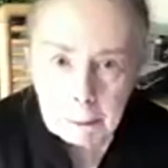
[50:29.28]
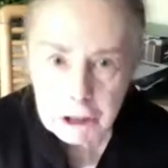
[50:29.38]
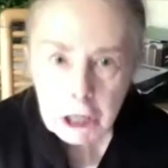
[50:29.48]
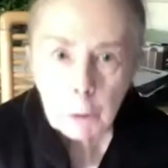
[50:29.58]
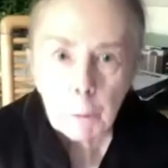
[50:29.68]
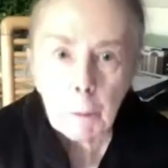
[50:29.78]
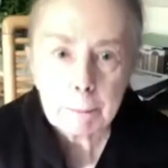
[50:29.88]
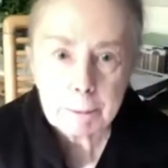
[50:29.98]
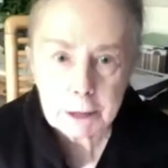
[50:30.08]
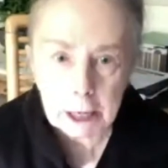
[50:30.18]

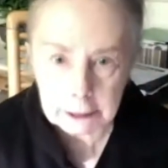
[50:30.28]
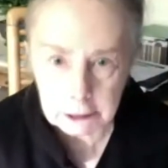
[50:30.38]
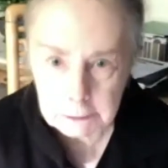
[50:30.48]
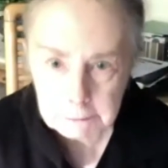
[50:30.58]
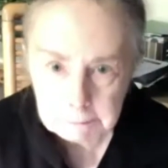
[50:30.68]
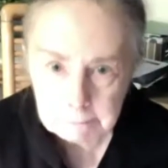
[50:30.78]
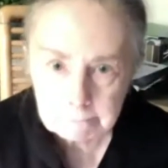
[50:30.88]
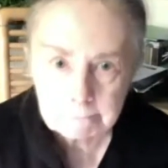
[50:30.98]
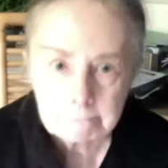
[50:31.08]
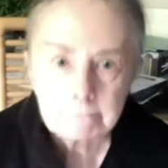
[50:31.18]
website. Okay.
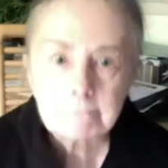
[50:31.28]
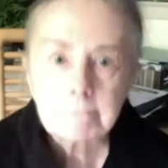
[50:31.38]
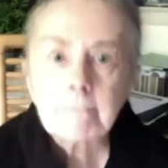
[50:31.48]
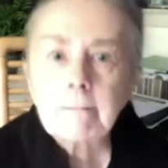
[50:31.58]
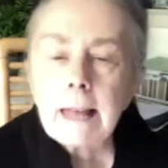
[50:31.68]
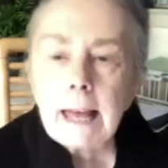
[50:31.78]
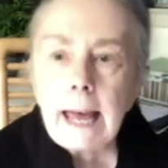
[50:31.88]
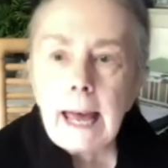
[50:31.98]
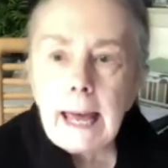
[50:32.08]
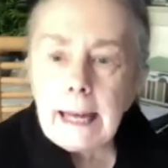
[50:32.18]

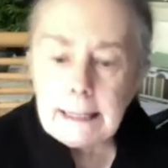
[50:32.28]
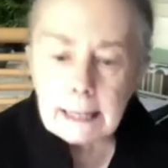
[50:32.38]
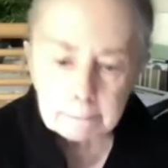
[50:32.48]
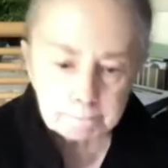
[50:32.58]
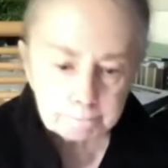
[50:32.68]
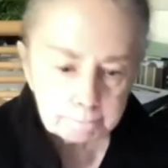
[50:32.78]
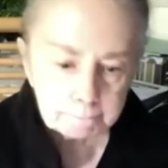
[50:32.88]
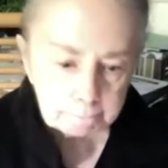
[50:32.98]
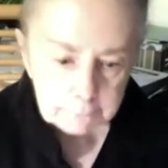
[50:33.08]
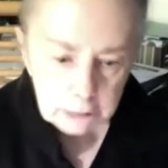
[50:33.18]
And um,
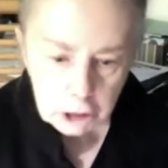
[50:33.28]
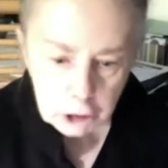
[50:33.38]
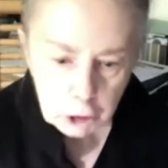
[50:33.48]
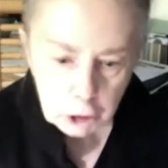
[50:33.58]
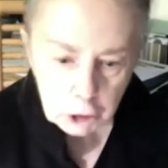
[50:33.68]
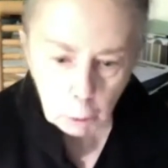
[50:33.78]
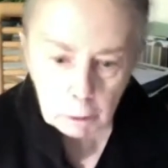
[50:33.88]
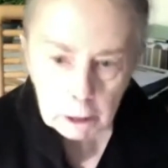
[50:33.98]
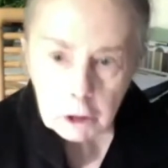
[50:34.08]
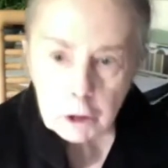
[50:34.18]
so
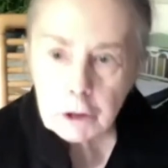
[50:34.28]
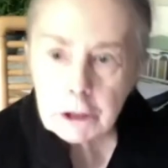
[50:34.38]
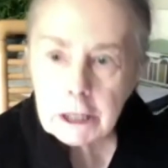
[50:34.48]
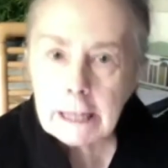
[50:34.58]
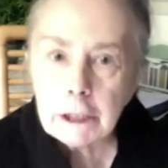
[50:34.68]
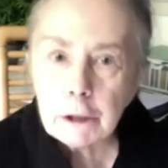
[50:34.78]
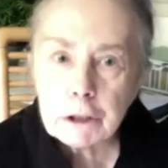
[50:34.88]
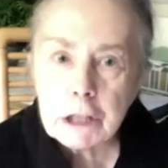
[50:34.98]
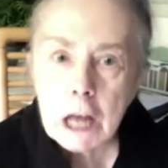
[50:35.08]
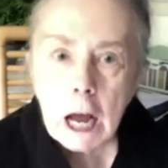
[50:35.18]
should I
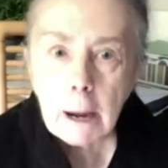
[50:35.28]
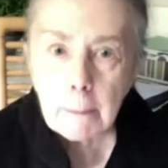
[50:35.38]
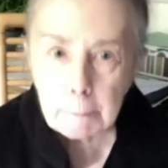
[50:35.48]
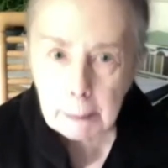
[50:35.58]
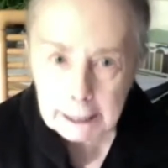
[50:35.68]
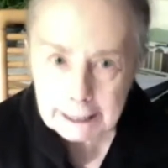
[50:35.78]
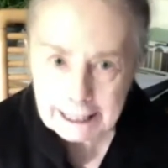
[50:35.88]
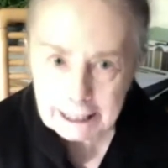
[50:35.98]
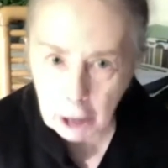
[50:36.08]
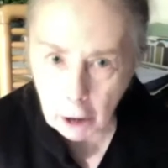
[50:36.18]
use a
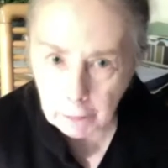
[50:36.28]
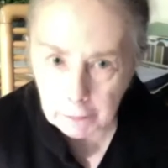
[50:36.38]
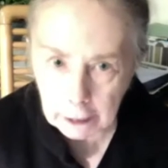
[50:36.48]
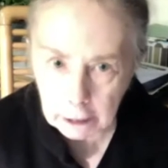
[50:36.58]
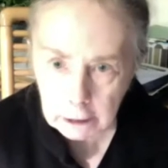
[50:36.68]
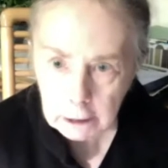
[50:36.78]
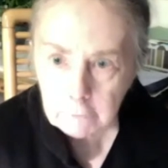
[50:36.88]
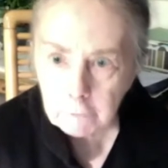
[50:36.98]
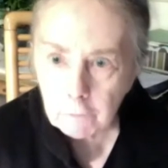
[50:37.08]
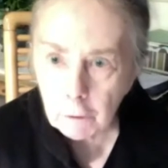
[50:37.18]
plugin on there
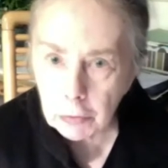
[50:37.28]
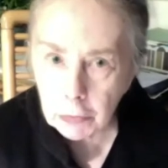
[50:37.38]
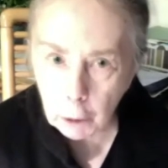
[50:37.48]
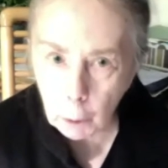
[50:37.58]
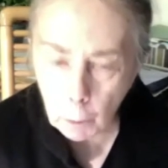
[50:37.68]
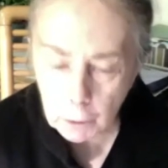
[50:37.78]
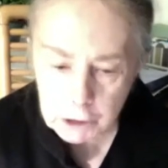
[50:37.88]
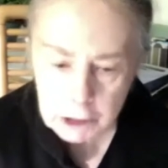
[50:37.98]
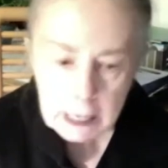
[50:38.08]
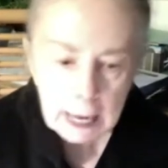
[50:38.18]
for the
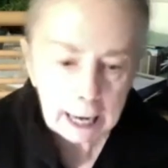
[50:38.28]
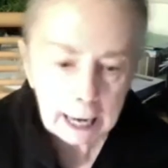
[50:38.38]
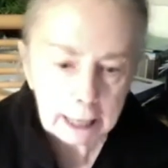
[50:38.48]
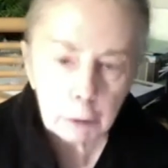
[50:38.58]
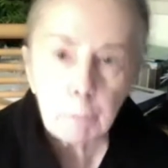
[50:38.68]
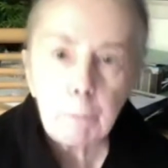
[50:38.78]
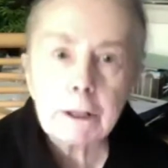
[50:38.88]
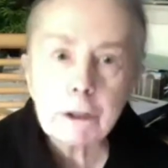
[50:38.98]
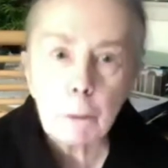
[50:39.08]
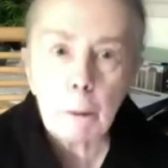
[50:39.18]
course? And
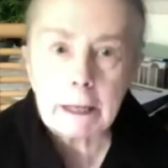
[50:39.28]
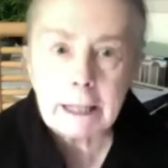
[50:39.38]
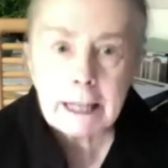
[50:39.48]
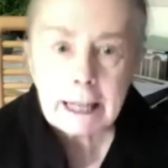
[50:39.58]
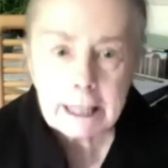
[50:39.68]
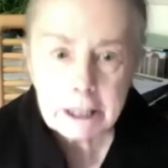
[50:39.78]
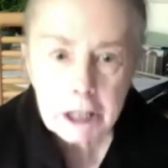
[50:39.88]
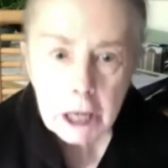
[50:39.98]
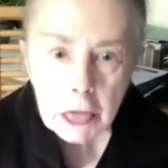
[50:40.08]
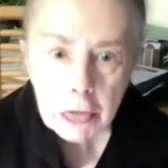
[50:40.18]
which one is
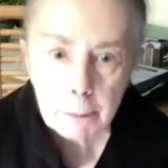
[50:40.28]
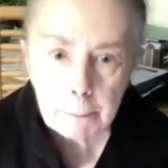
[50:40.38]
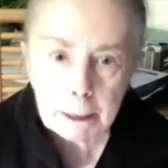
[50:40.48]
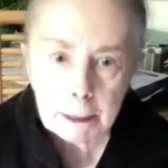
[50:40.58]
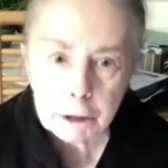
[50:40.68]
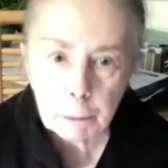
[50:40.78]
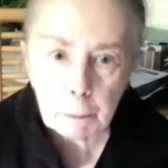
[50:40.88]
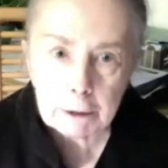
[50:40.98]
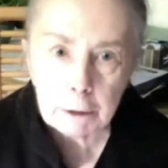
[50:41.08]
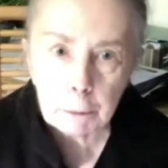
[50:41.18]
the best
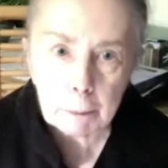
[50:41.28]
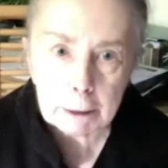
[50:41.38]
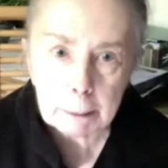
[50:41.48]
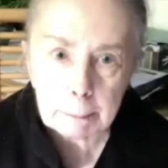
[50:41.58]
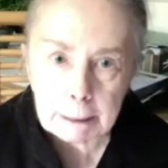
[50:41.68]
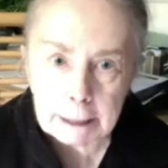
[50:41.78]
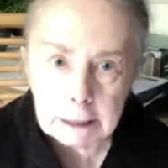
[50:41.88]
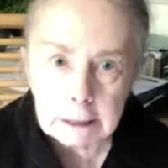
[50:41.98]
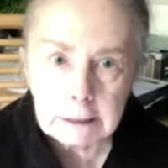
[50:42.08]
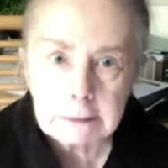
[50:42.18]
one you recommend?
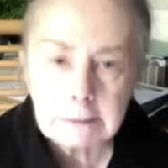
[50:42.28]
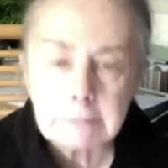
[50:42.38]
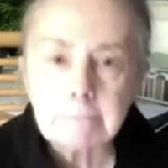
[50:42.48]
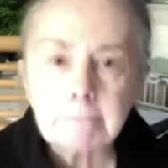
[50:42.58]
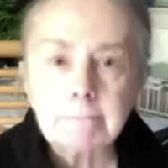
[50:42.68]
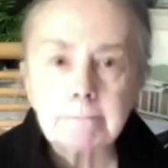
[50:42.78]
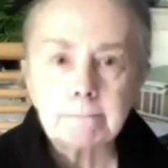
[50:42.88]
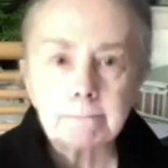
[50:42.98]
Oh, okay.